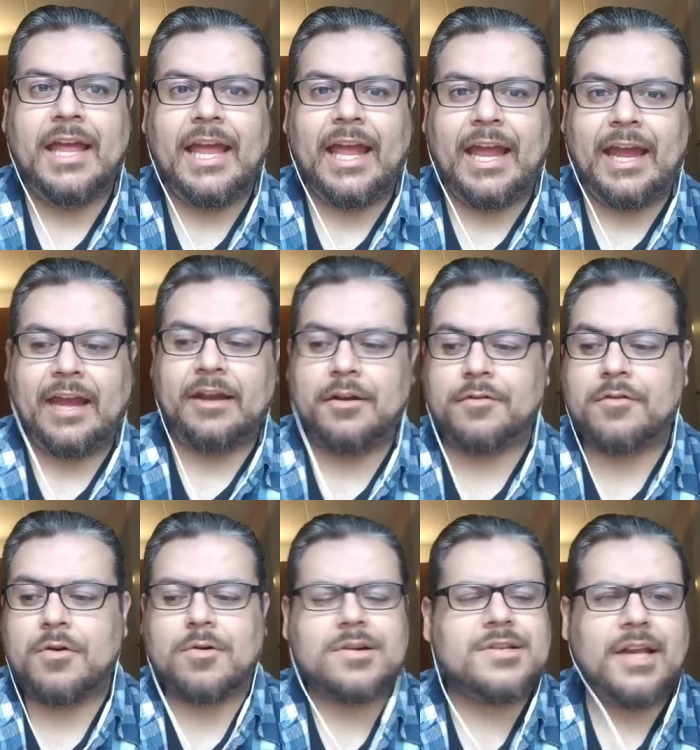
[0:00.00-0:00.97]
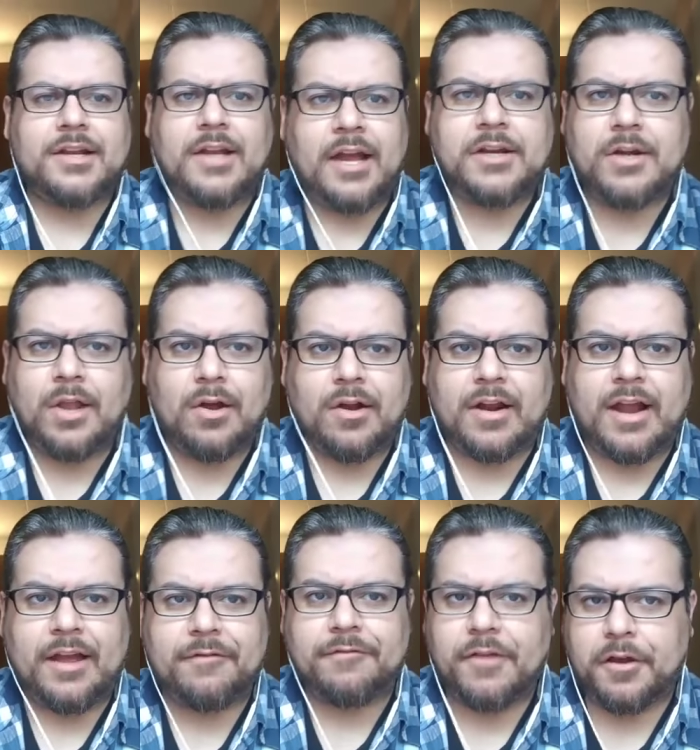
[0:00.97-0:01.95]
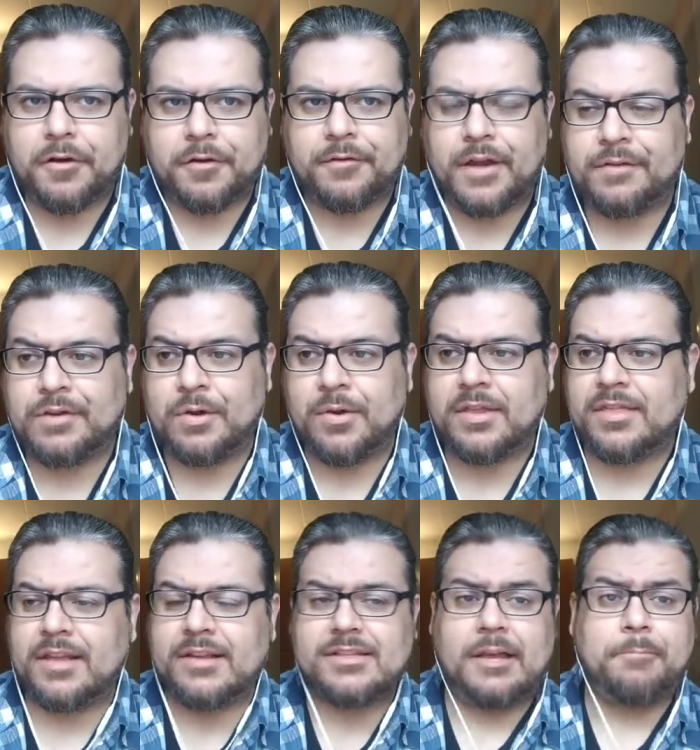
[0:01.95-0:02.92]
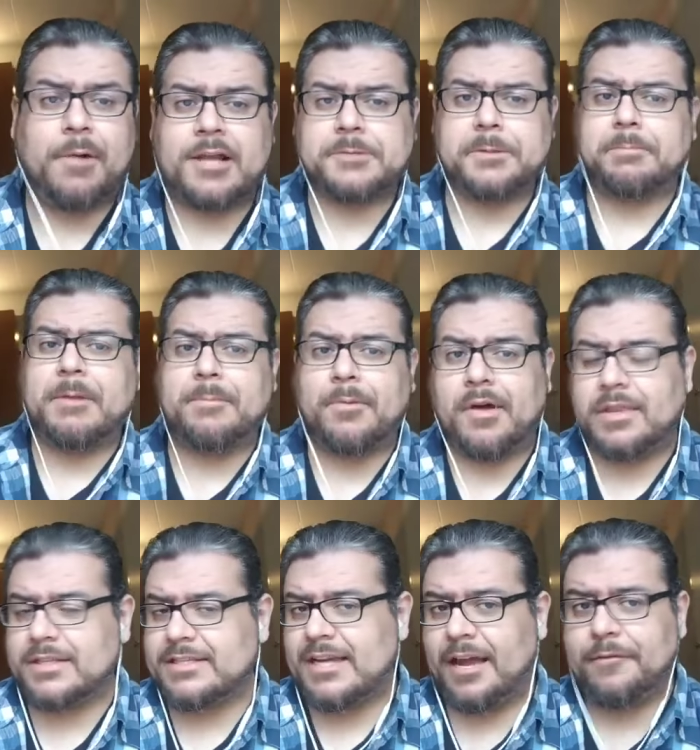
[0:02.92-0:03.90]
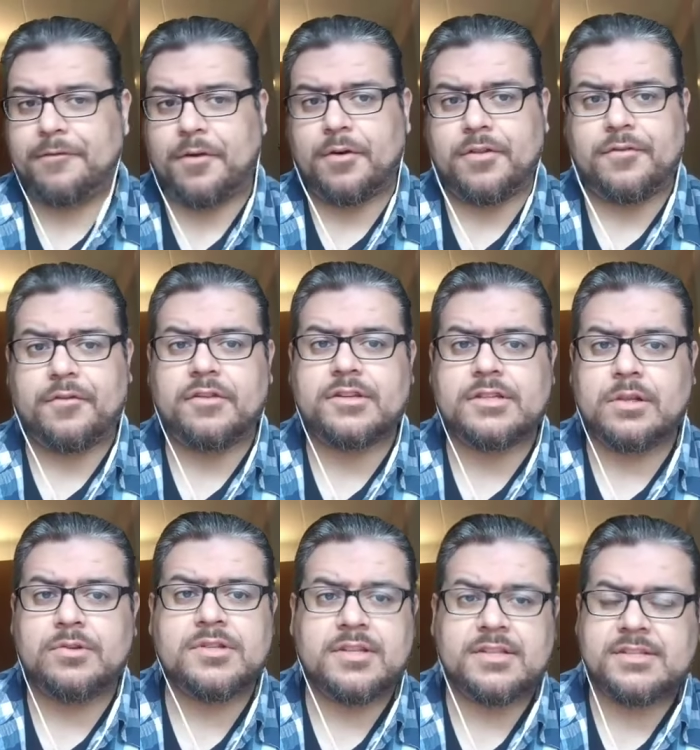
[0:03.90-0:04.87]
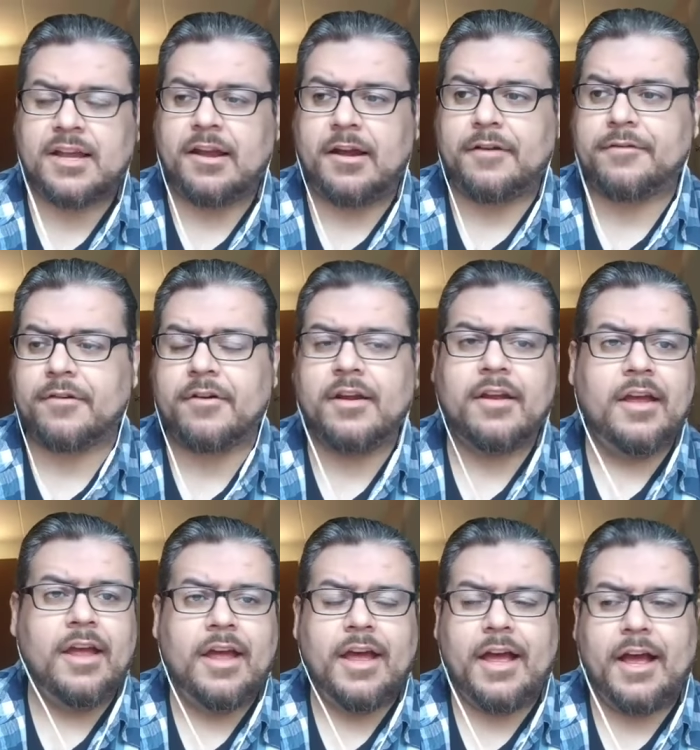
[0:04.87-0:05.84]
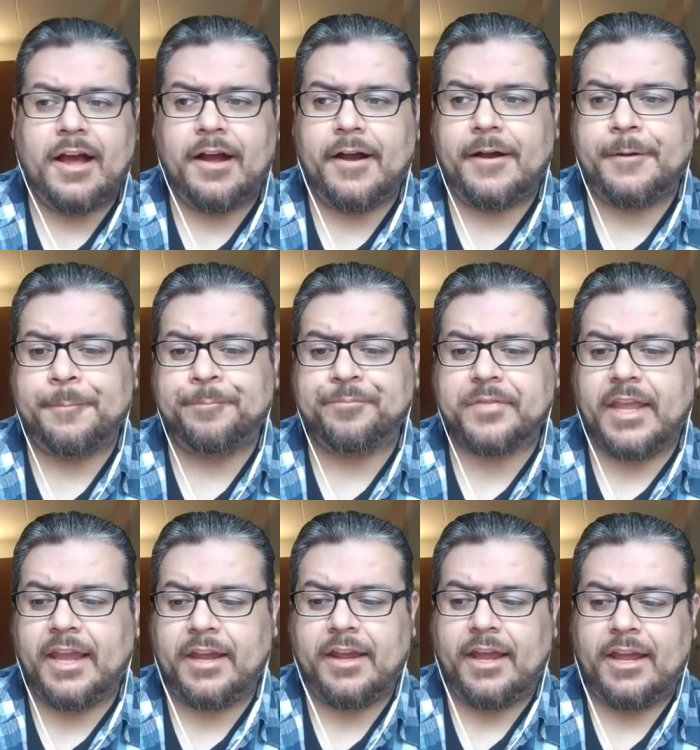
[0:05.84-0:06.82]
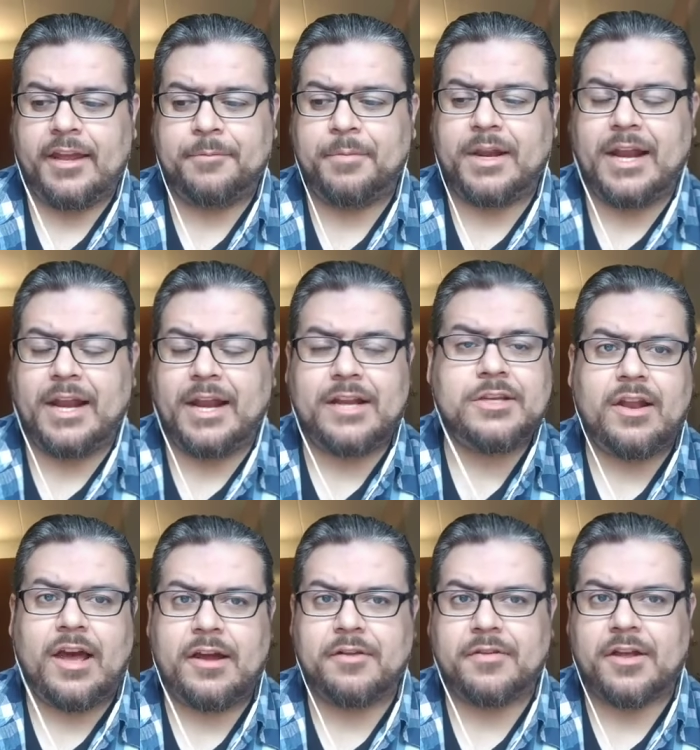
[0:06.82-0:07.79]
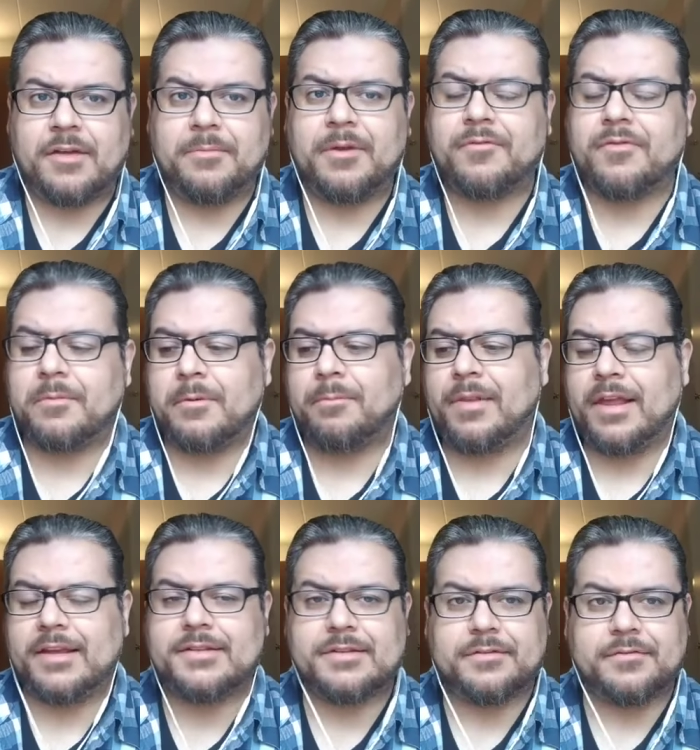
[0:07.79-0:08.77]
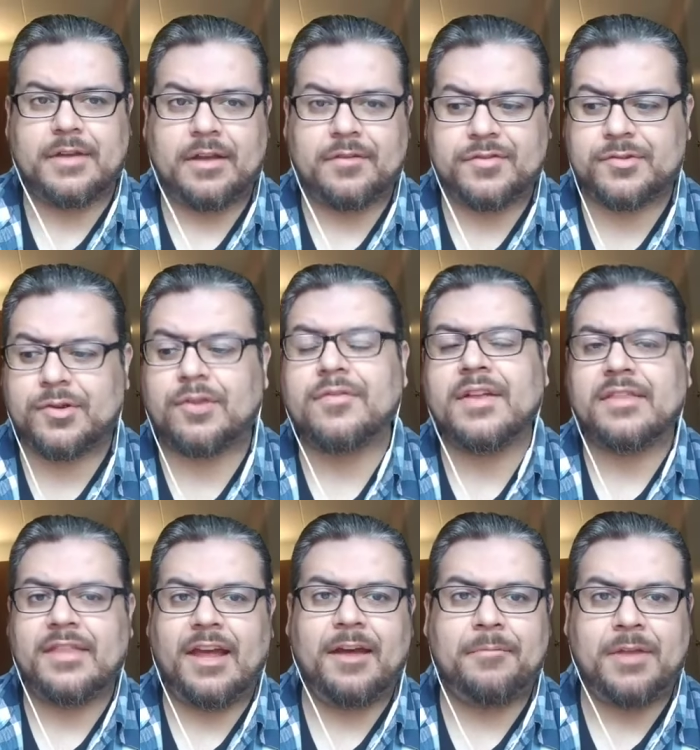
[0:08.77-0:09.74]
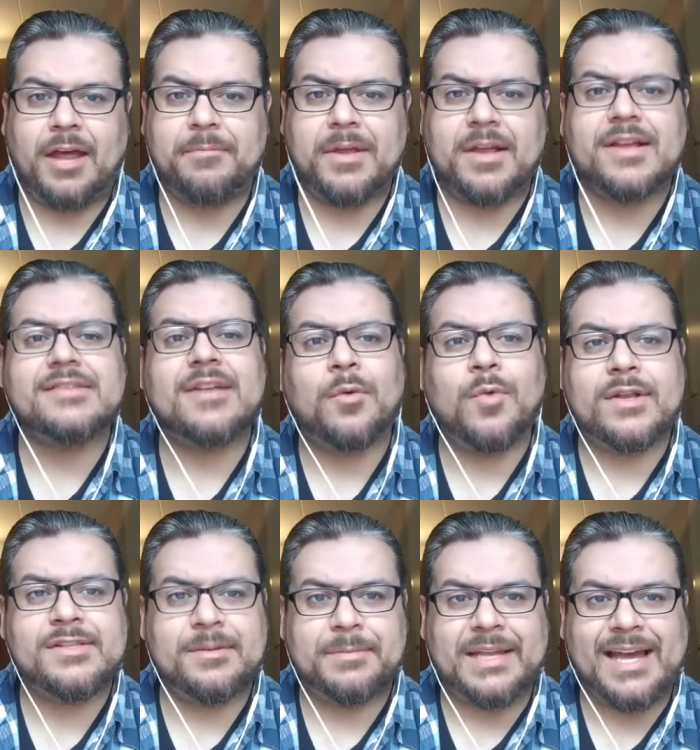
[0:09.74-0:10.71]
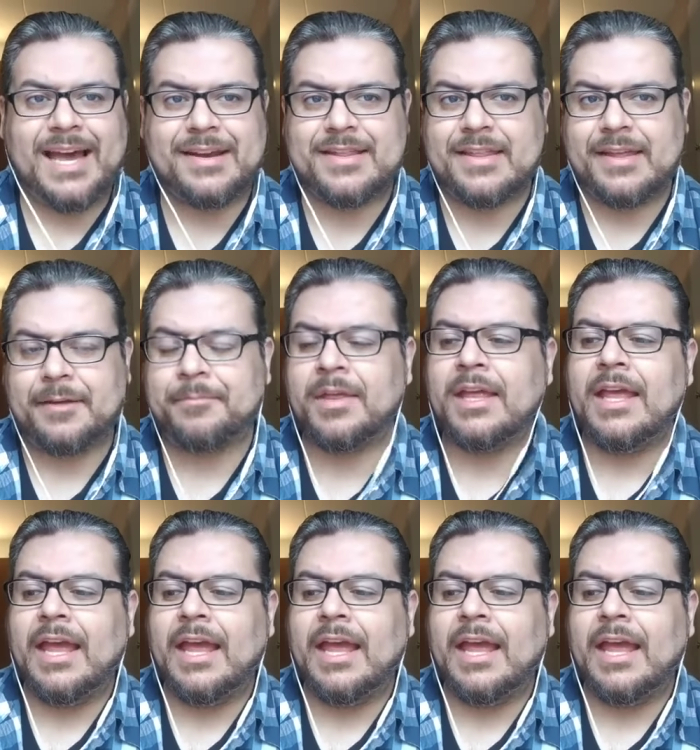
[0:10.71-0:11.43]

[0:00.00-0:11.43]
And of course, I, I no longer have fear of, of doing things. I prospect people all the time for, for the solutions I offer. Um, and, and but I get out of coming from a place of, of serving them, not because I want something out of them.